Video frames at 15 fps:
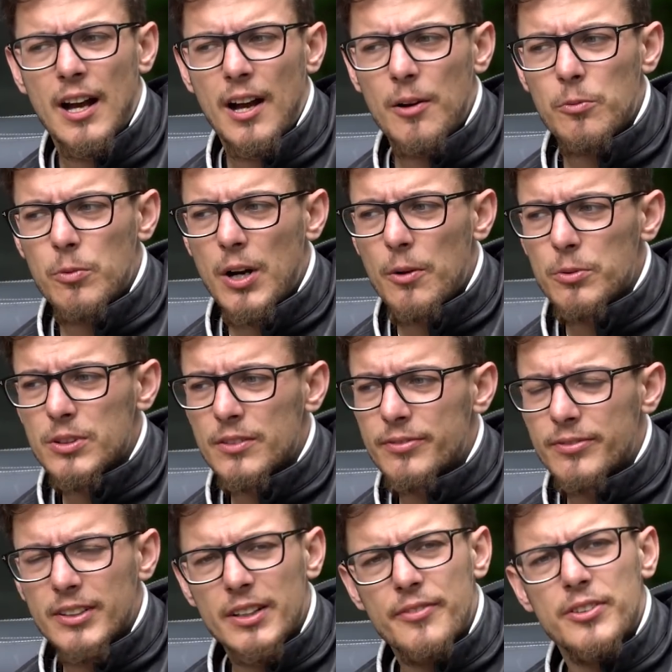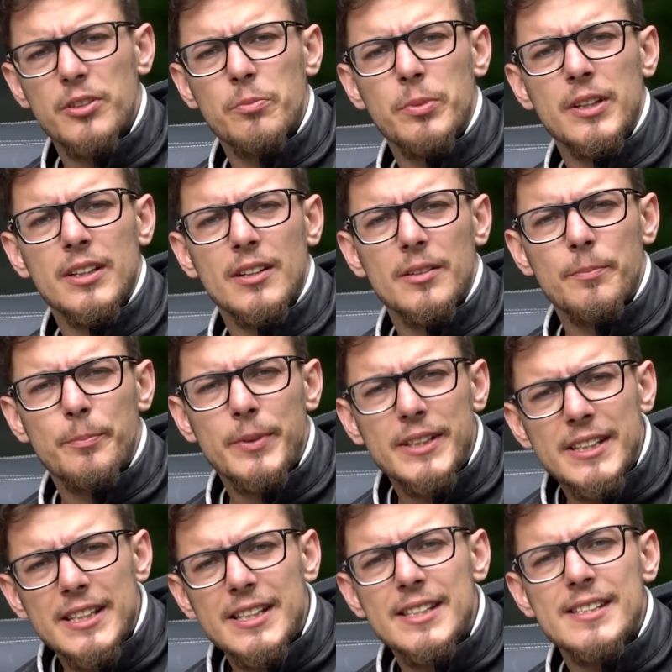I would have loved to be a
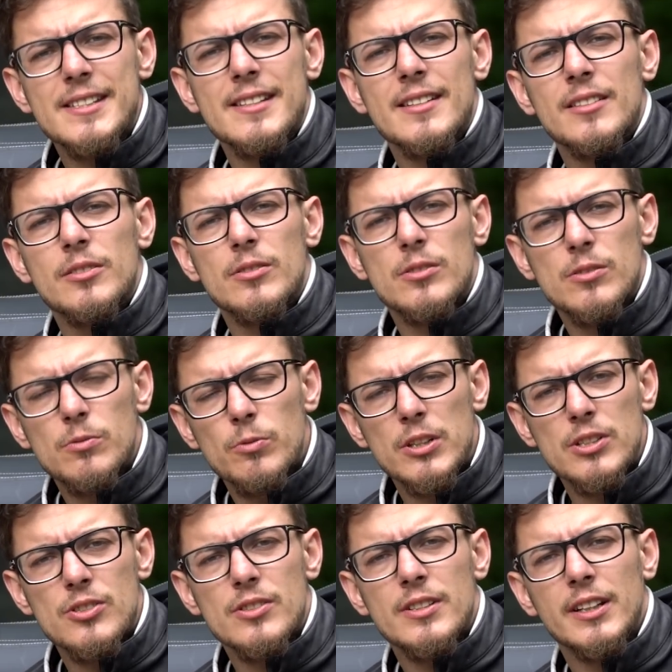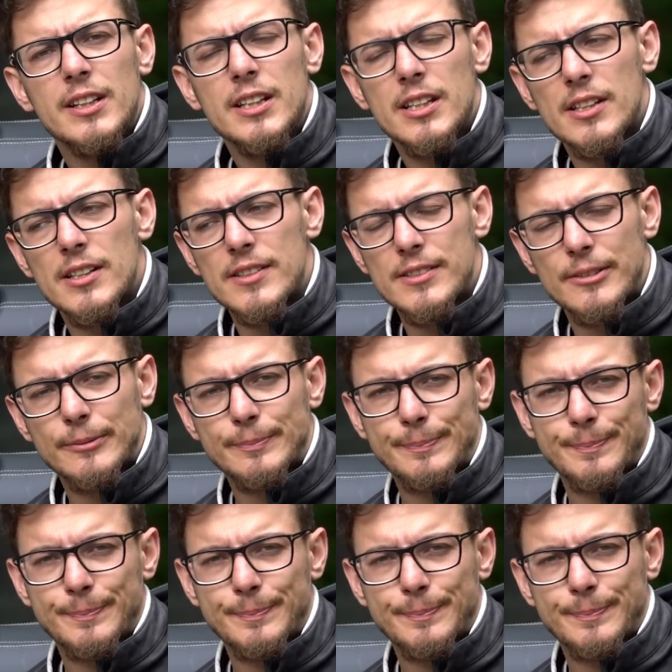bit easier to switch the gears.